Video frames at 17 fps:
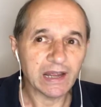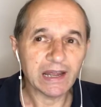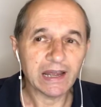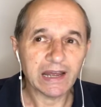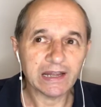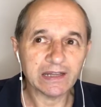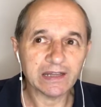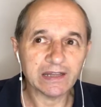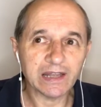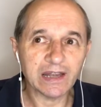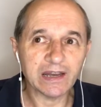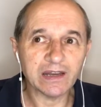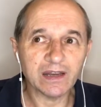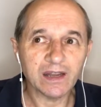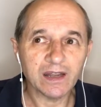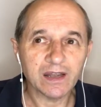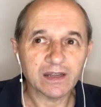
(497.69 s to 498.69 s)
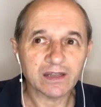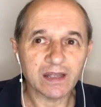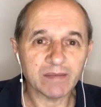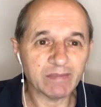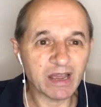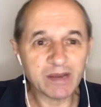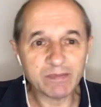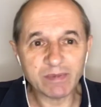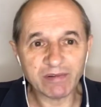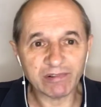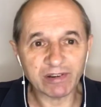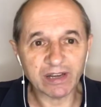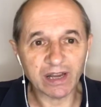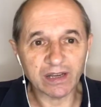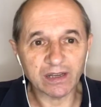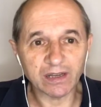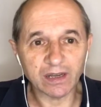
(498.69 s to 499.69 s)
And then they made me
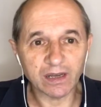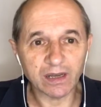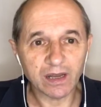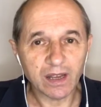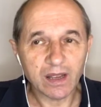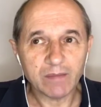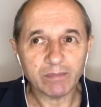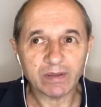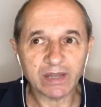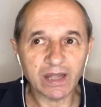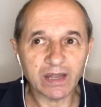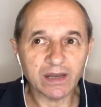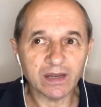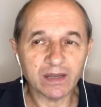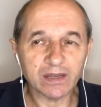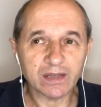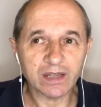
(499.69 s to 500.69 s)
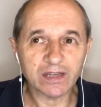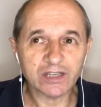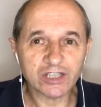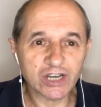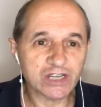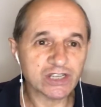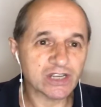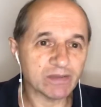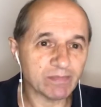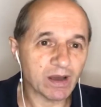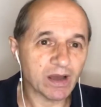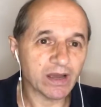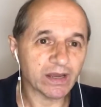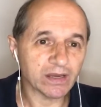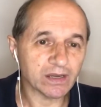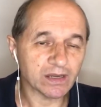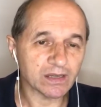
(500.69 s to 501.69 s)
redundant, but then they changed their
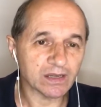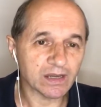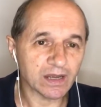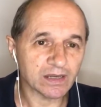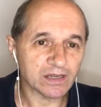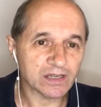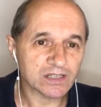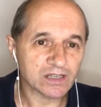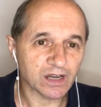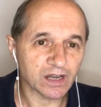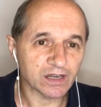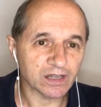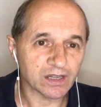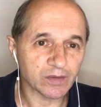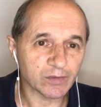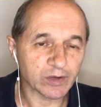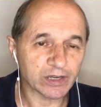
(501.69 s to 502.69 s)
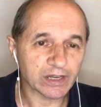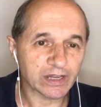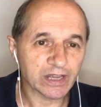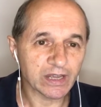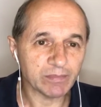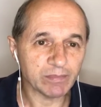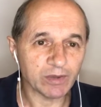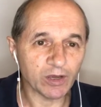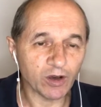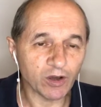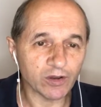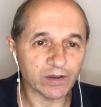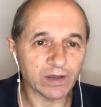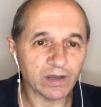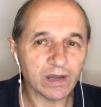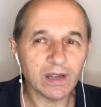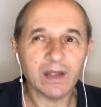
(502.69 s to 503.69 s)
mind and decided they were going to keep me
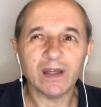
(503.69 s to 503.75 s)
on.